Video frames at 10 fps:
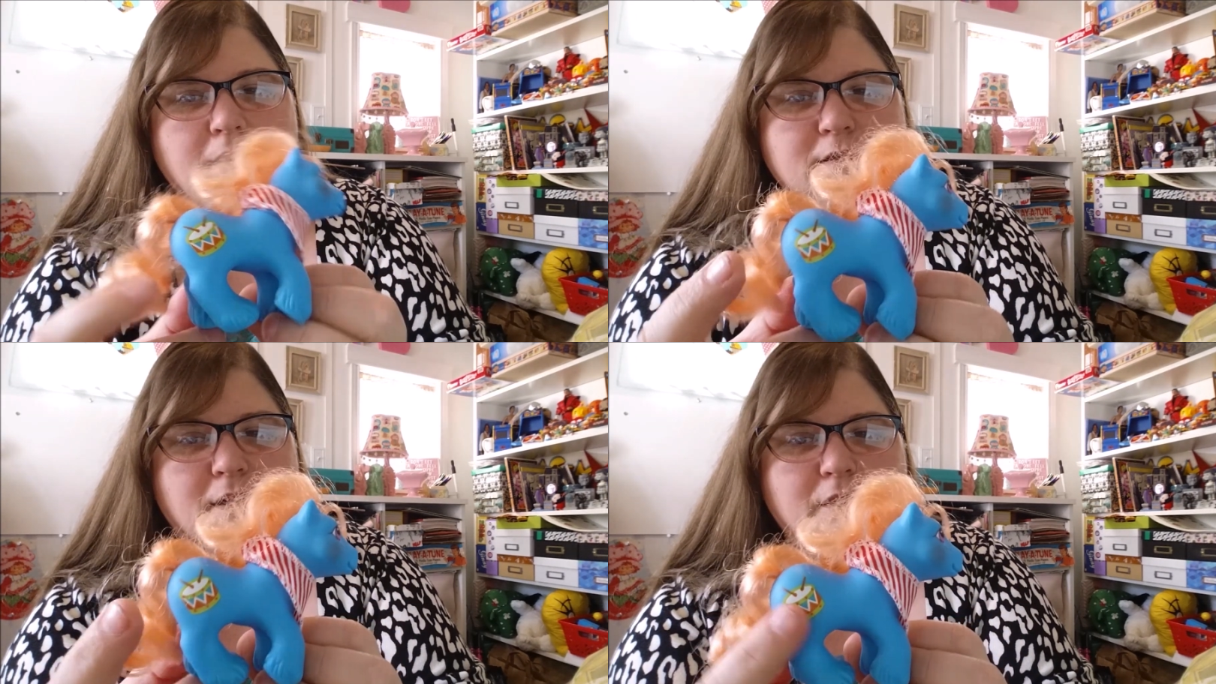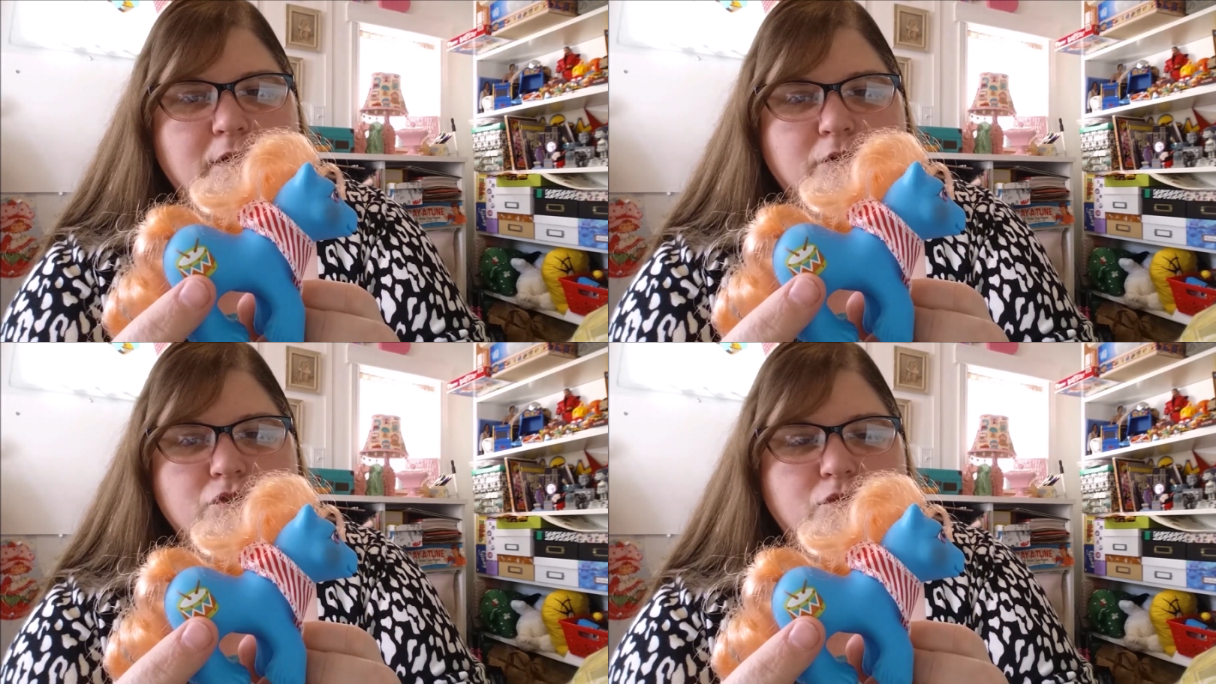He's got a
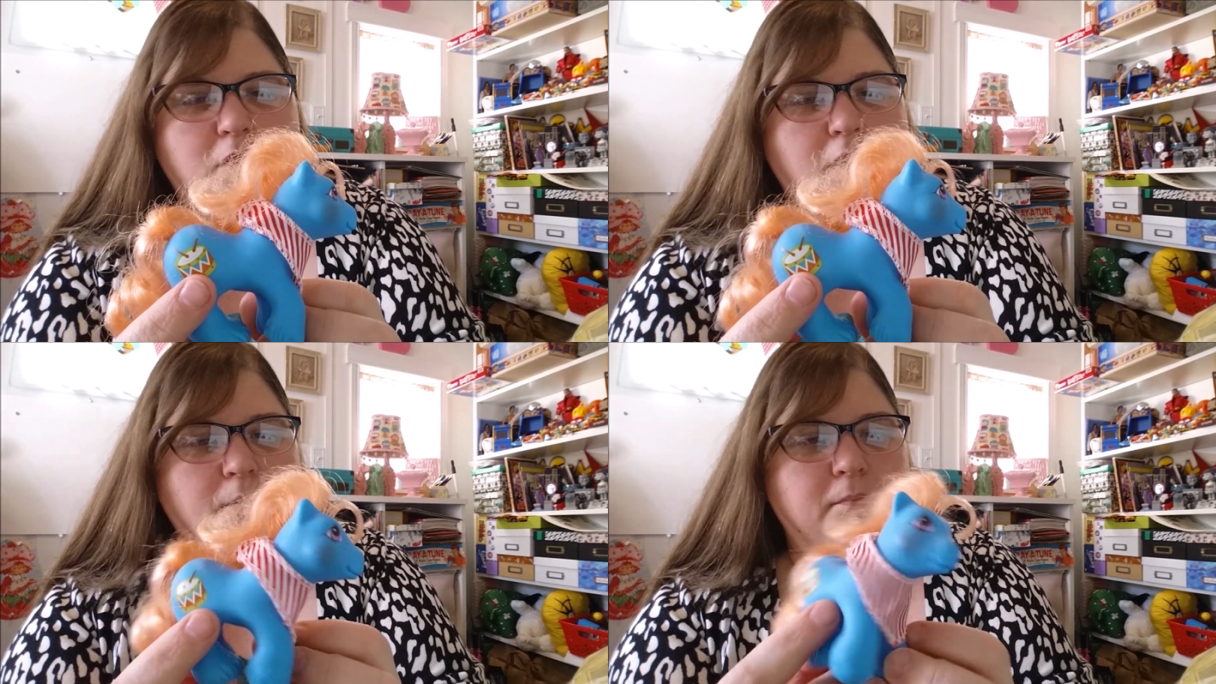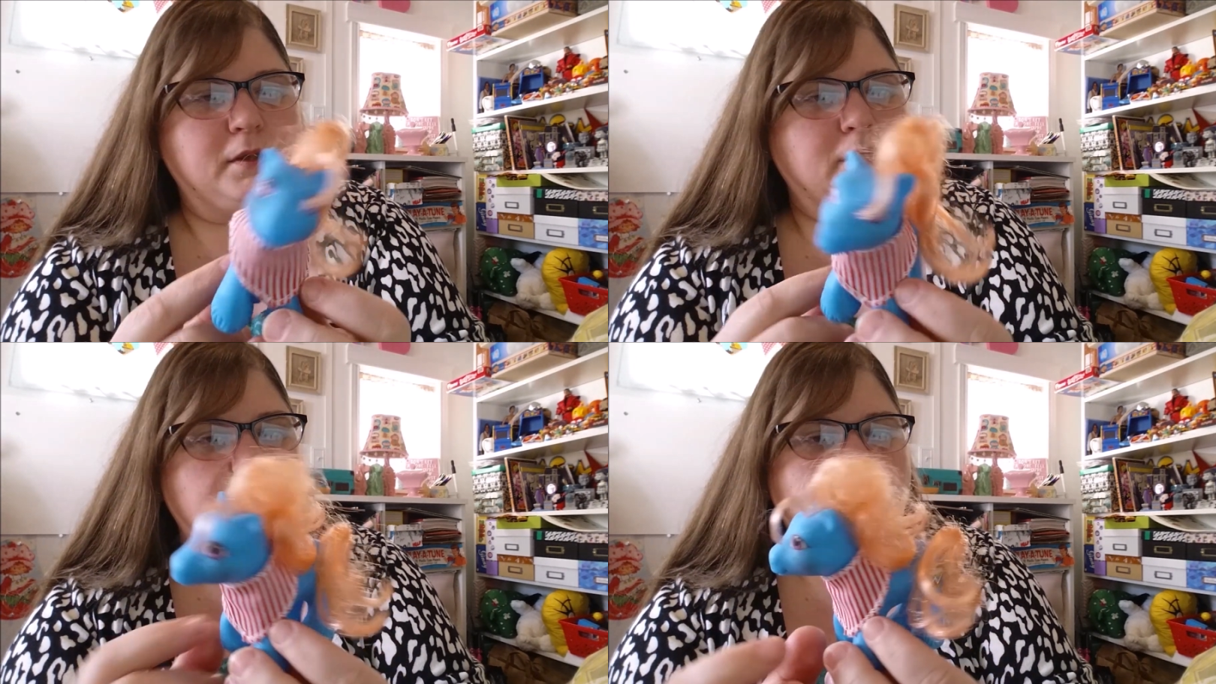little
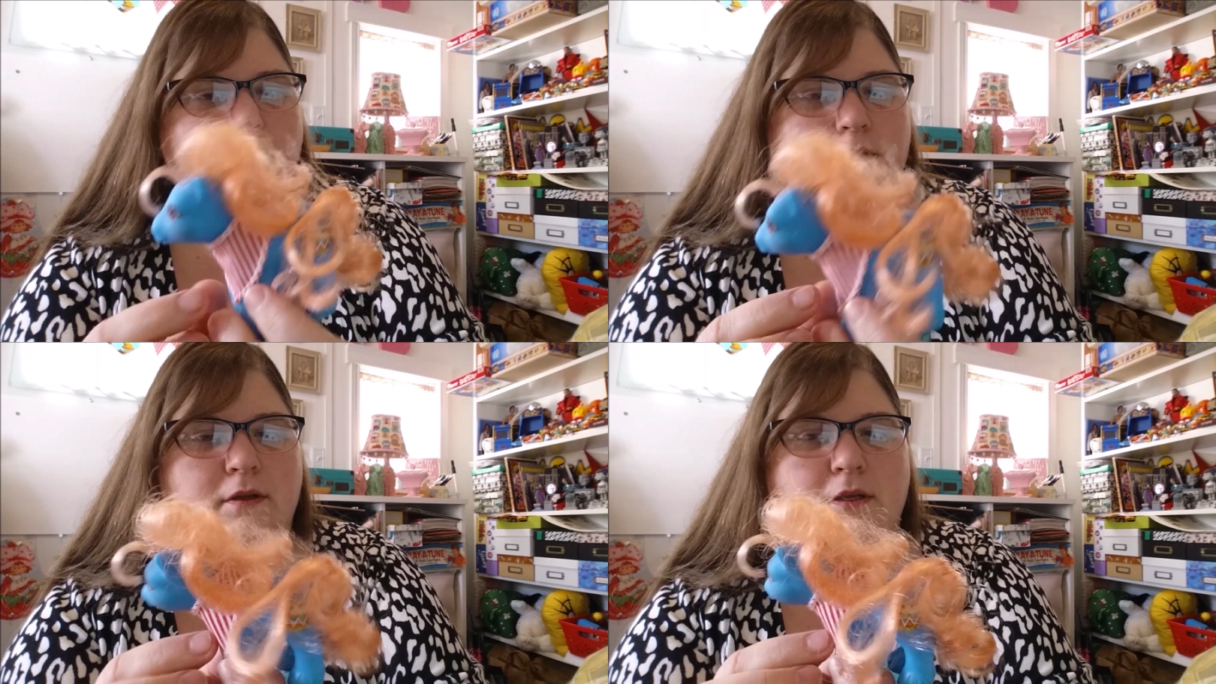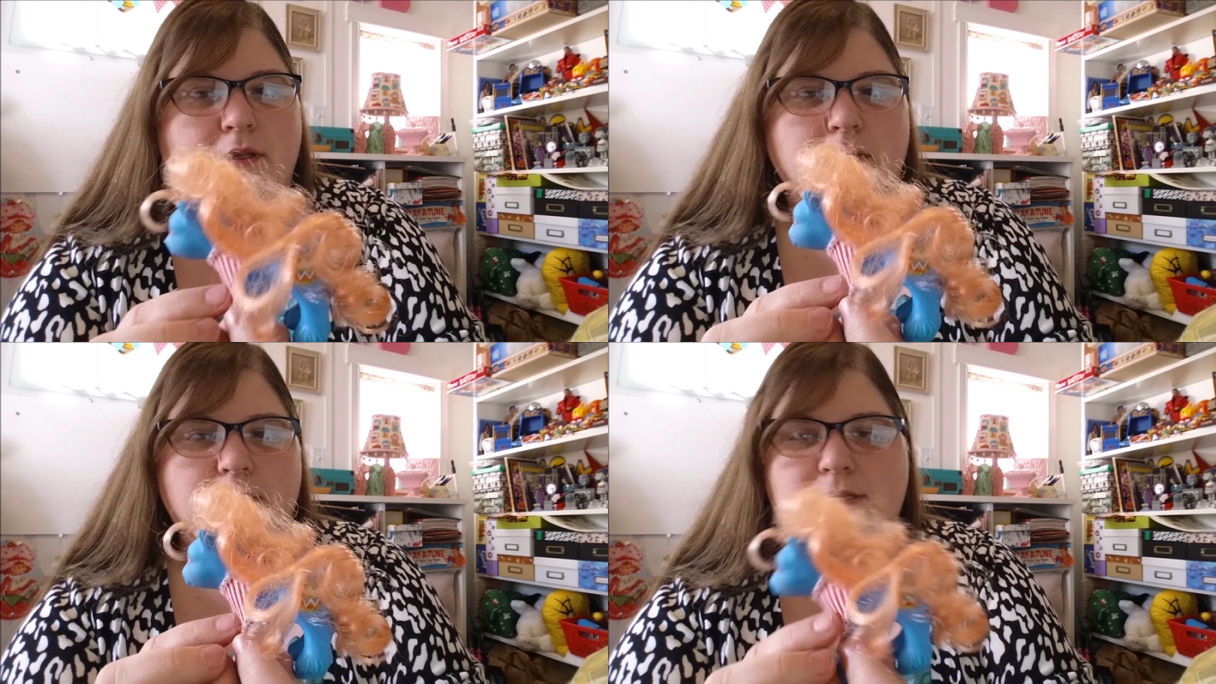drum.
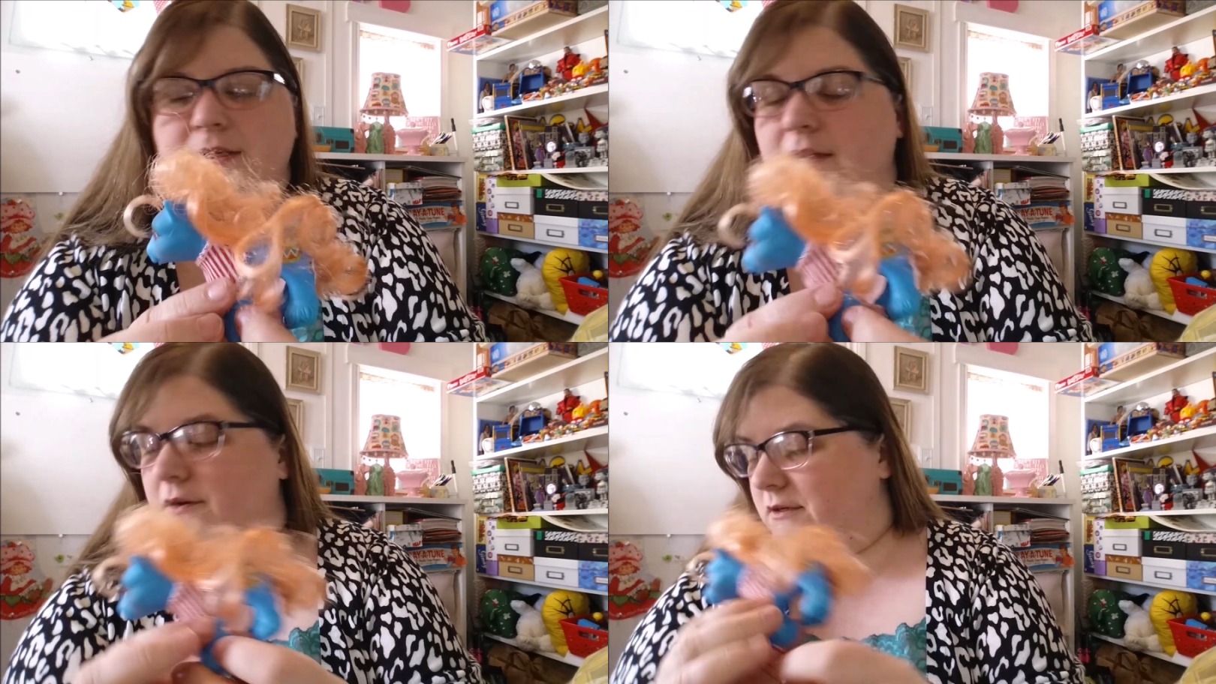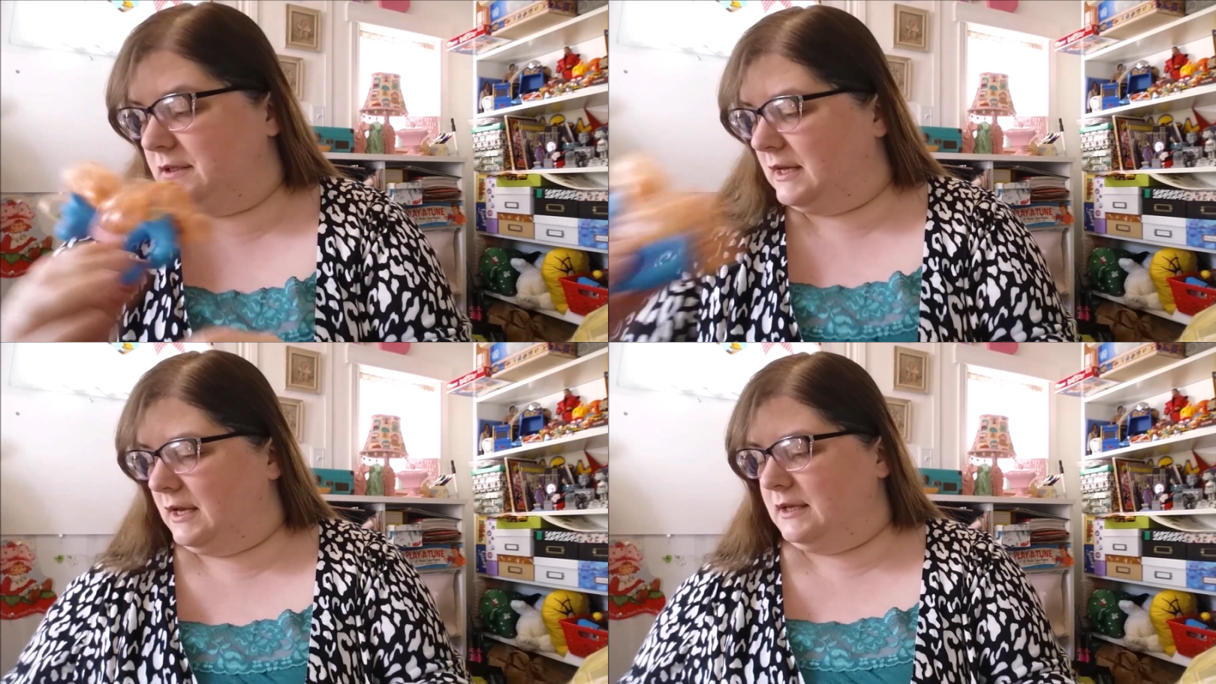His hair is
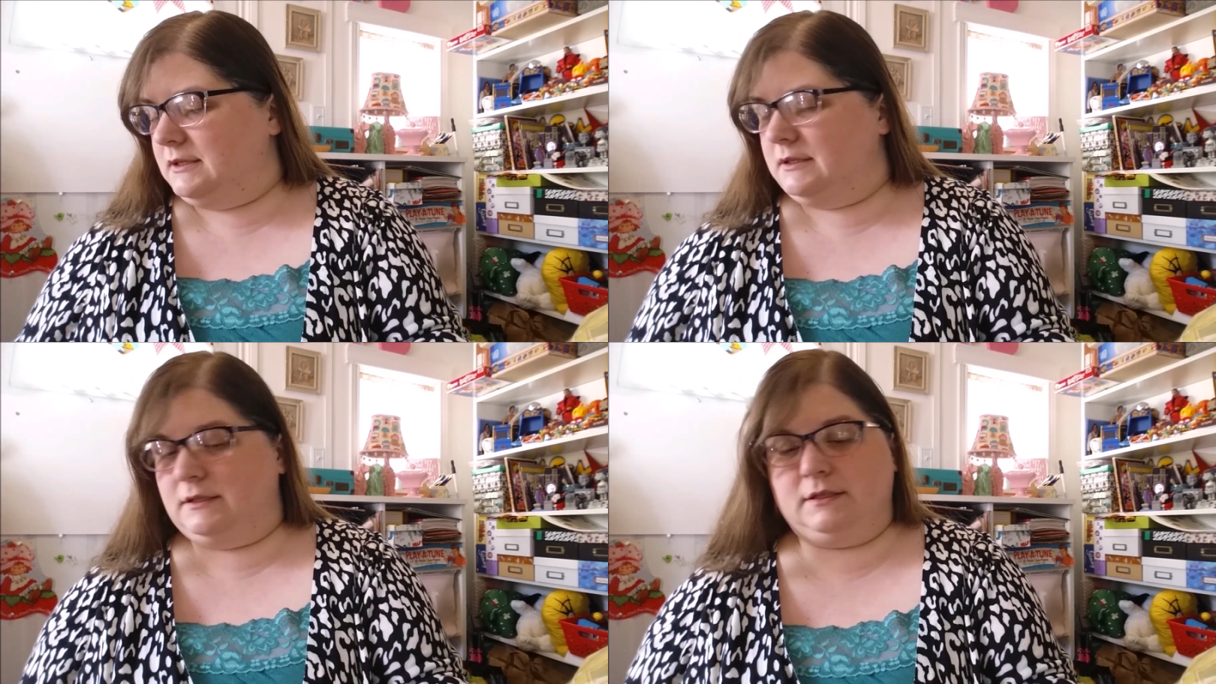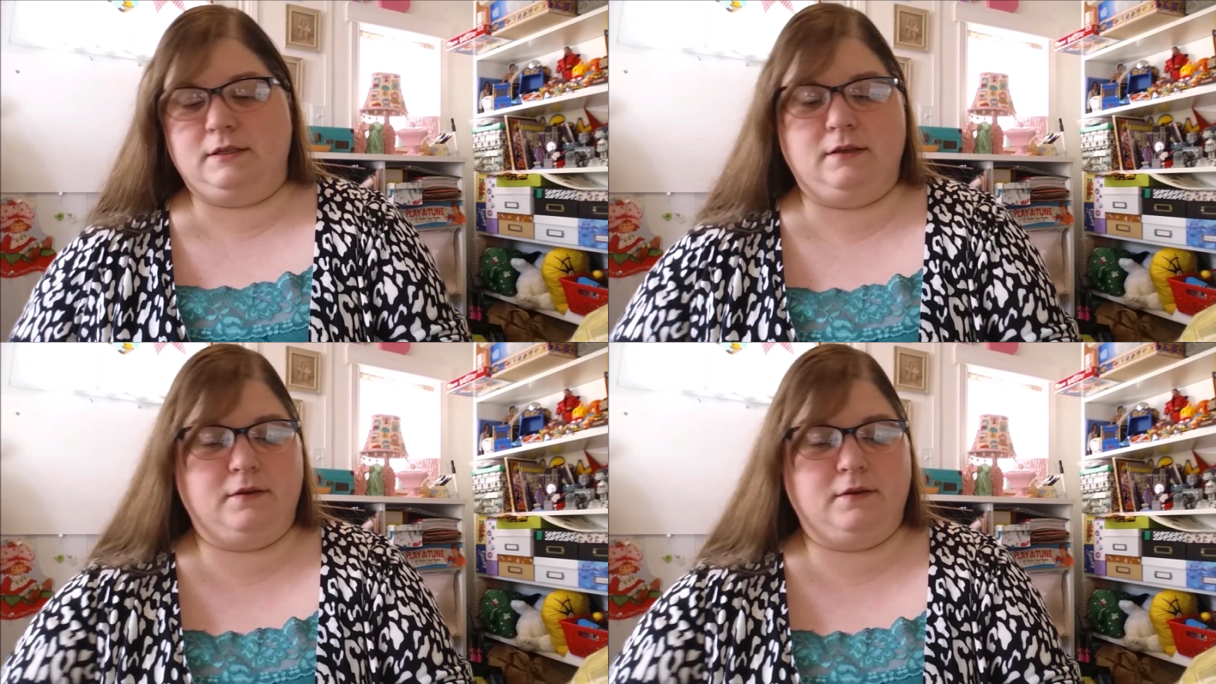nice.